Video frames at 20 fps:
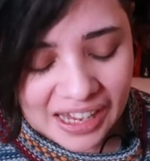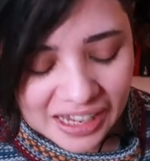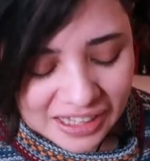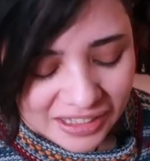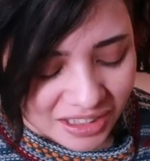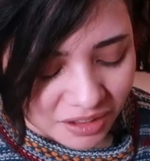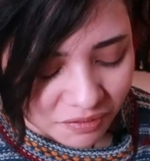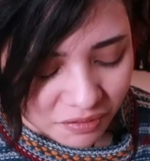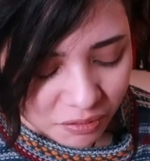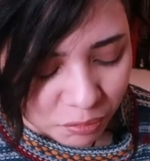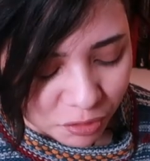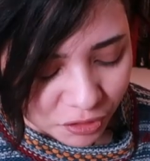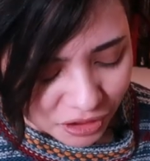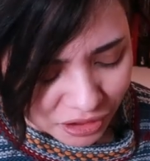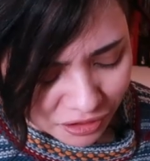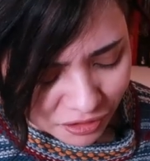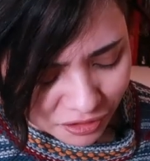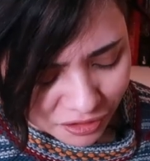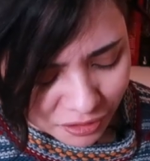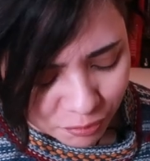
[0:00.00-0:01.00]
It's even
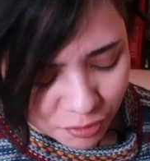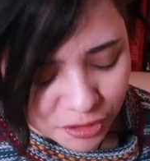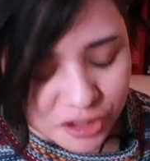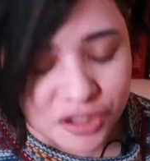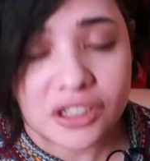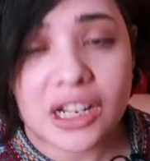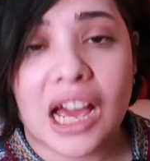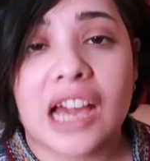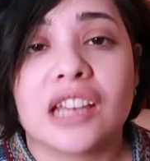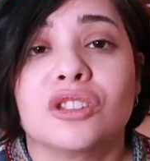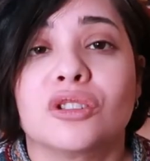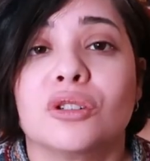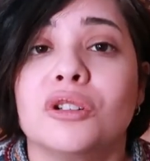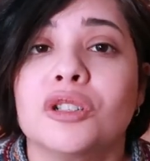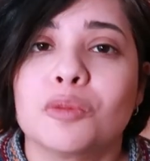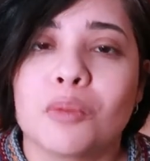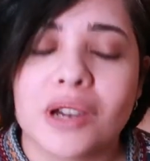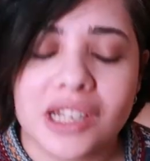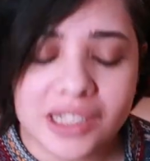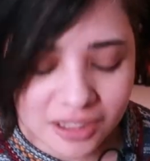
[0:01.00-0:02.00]
prettier in person. I
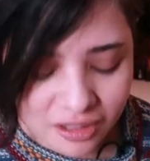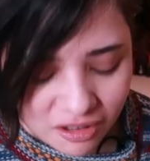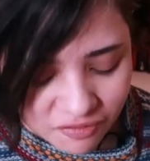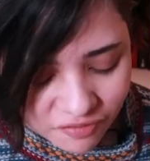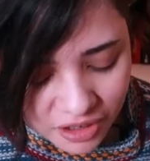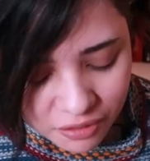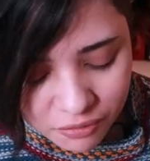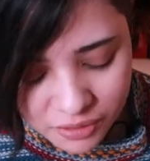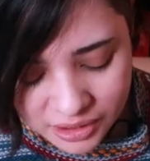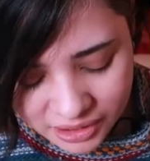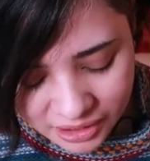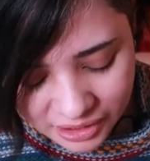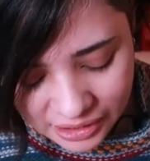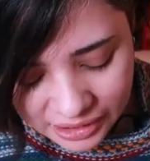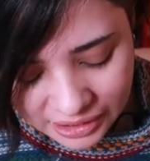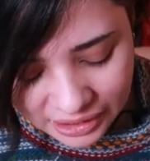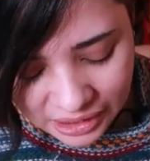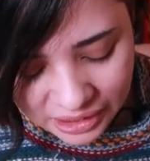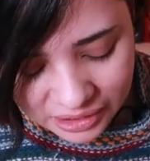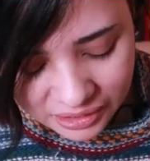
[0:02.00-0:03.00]
told myself I wasn't
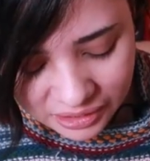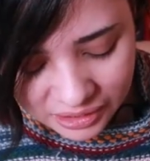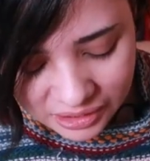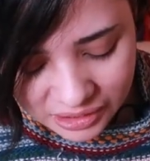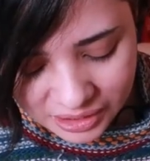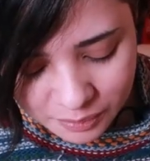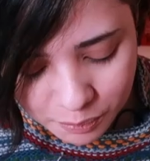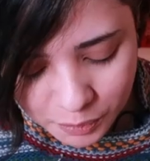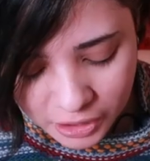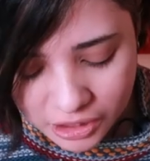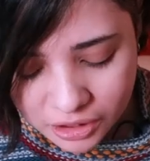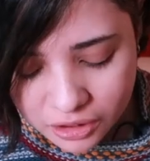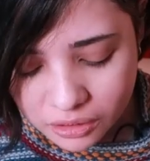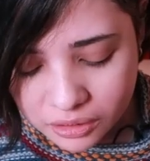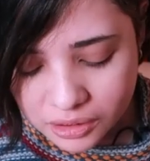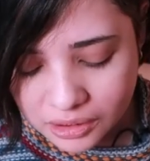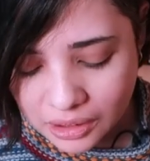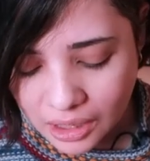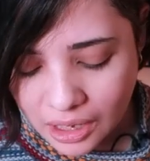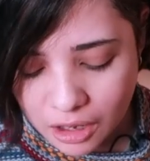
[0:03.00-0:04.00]
gonna get this, but I
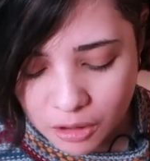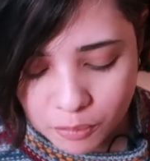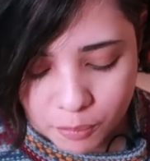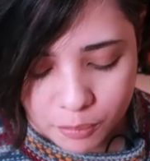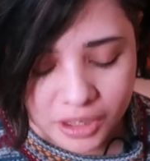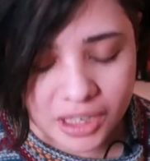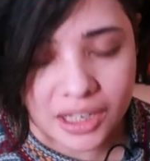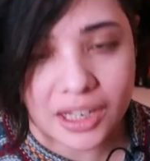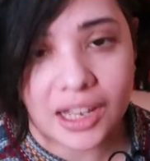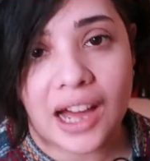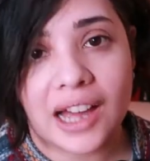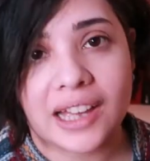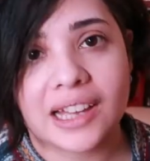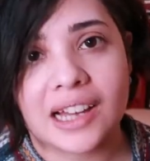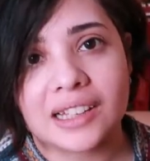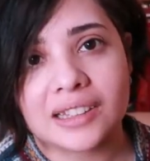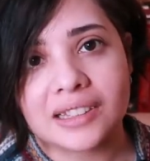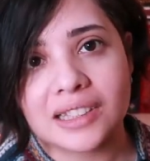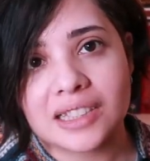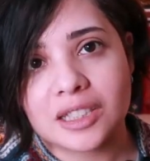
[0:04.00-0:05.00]
couldn't help it. I
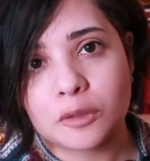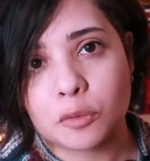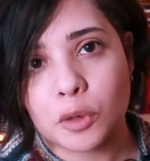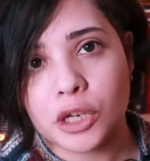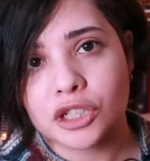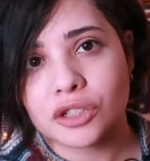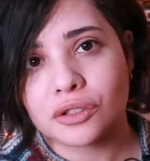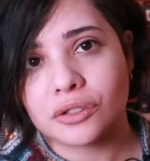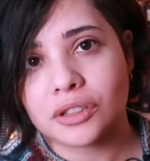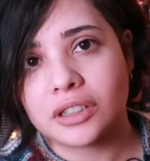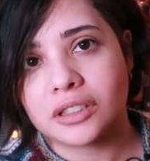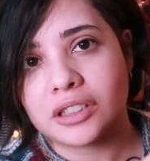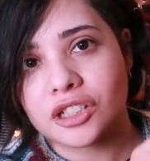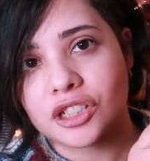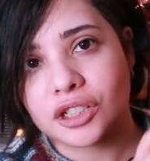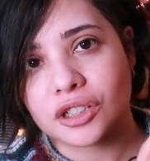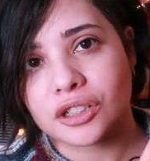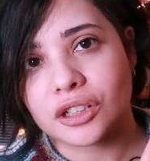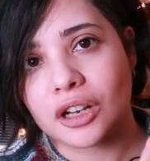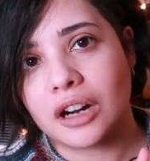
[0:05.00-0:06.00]
got the special
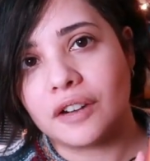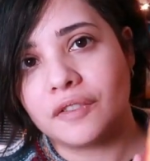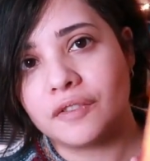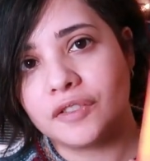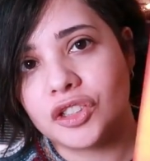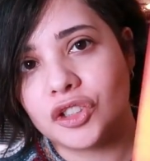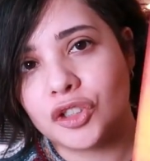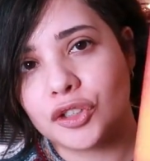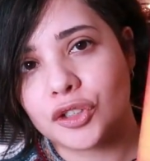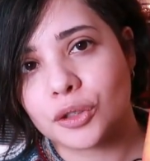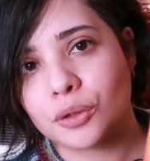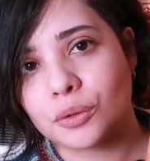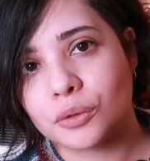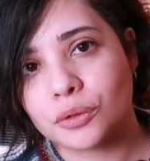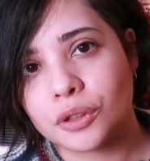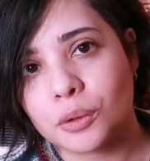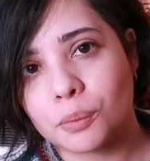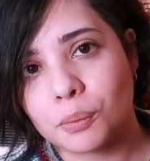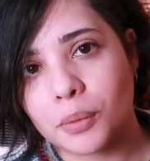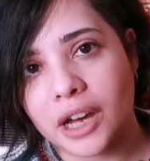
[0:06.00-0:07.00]
edition of
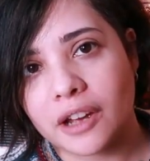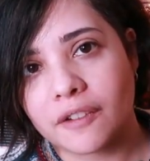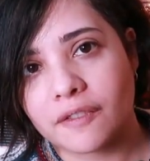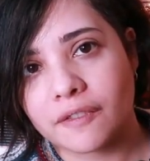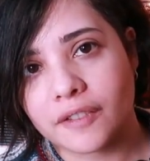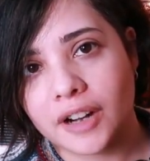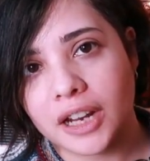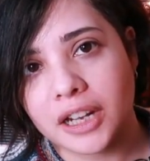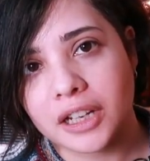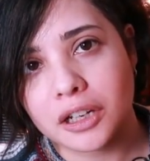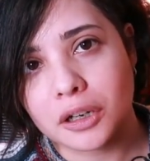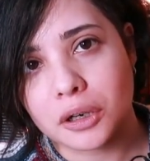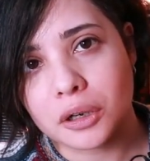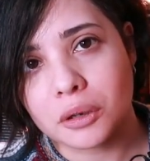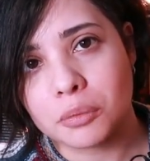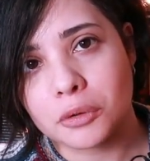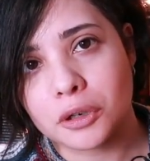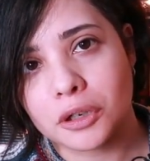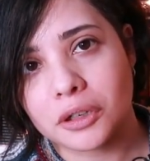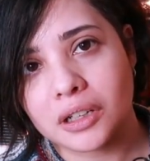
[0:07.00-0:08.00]
Dune by Frank
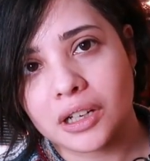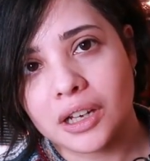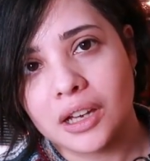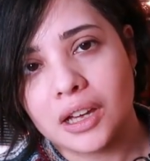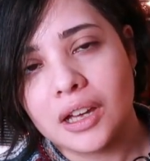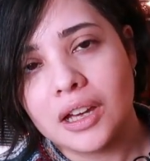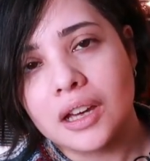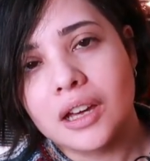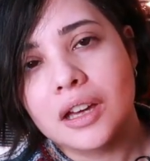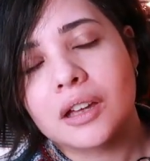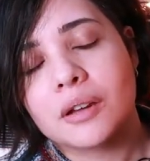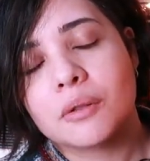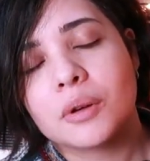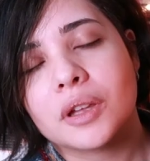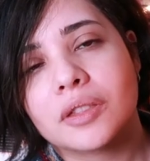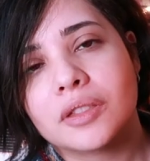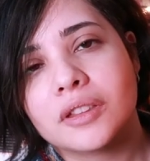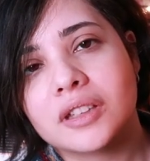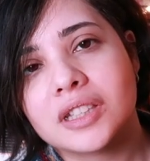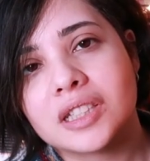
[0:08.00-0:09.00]
Herbert
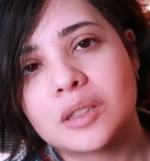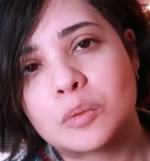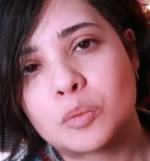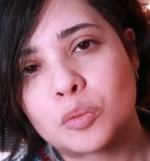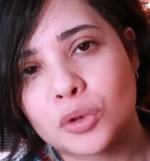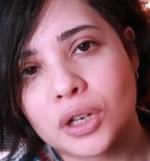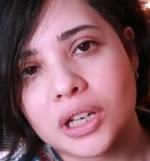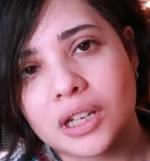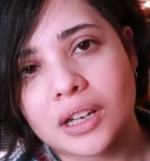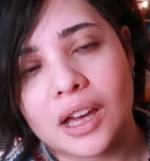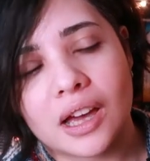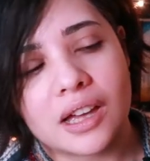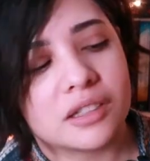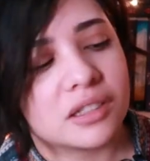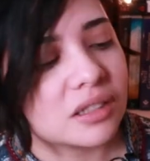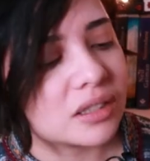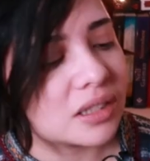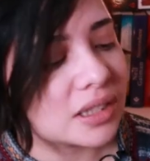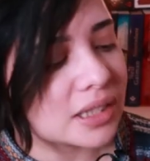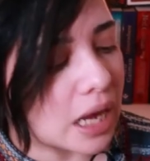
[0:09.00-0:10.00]
with the sprayed
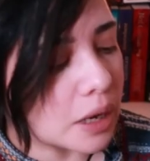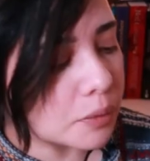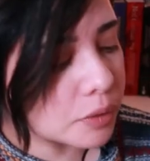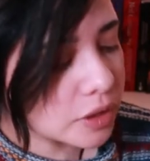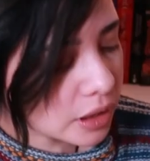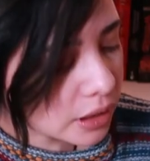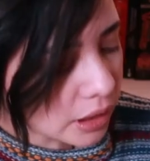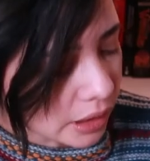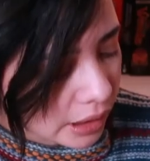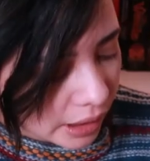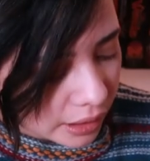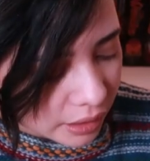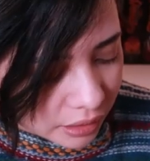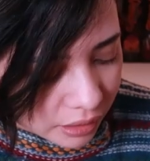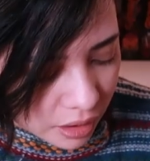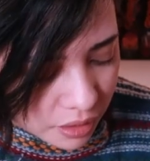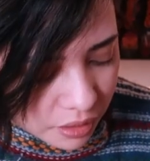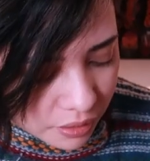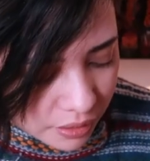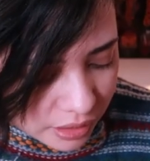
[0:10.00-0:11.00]
edges. I was gonna get
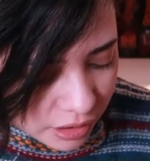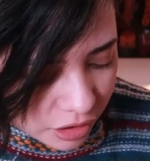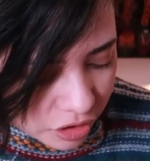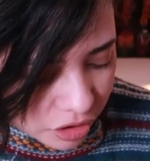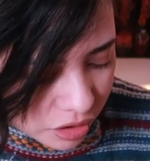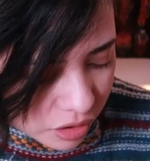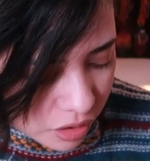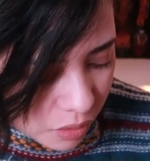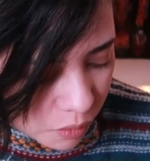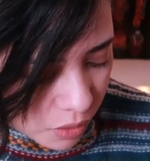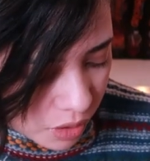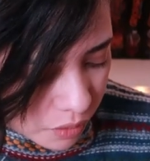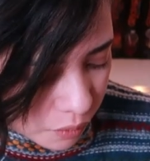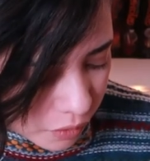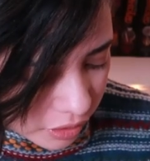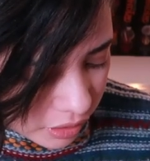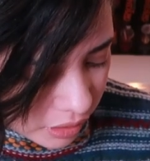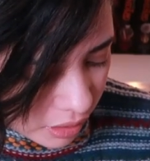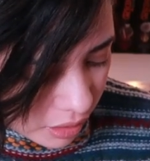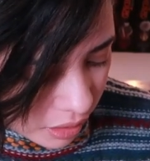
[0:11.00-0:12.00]
another edition, the one
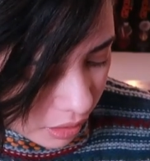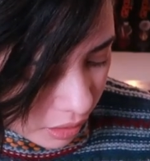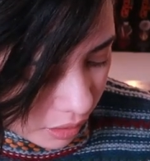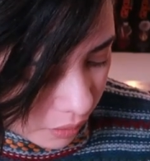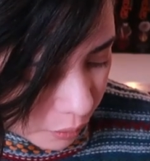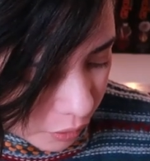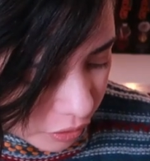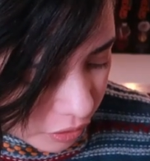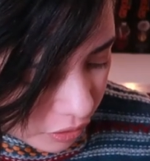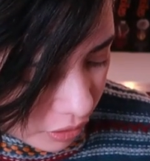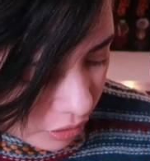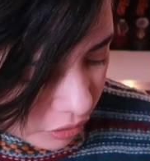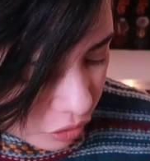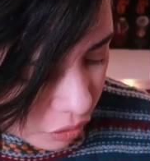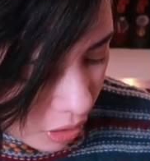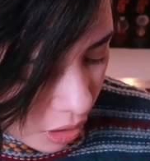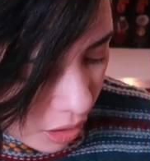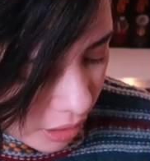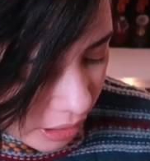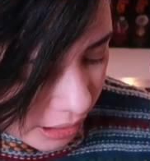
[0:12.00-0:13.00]
with the
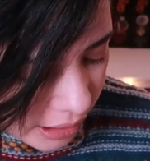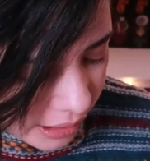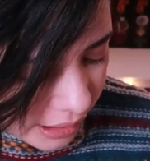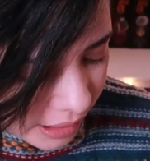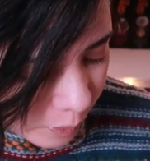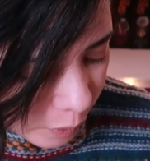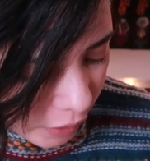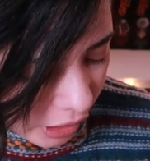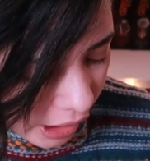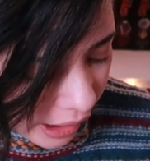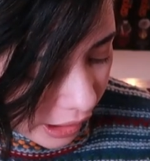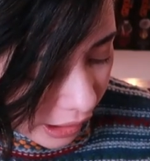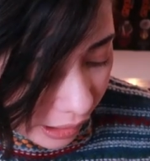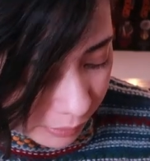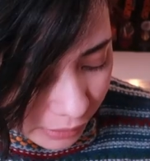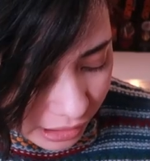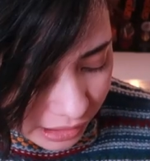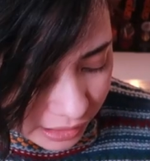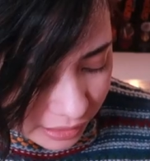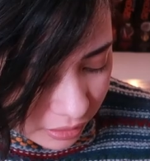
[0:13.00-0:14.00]
drawings, but
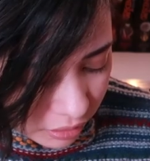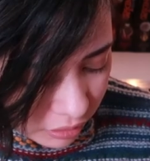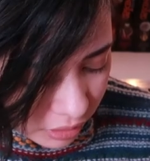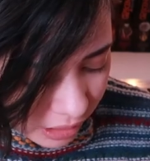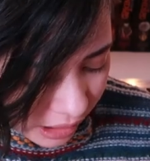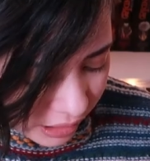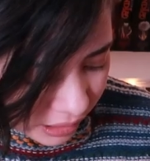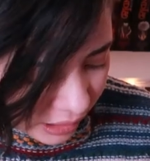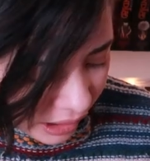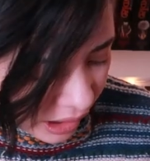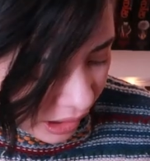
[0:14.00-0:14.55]
I might still get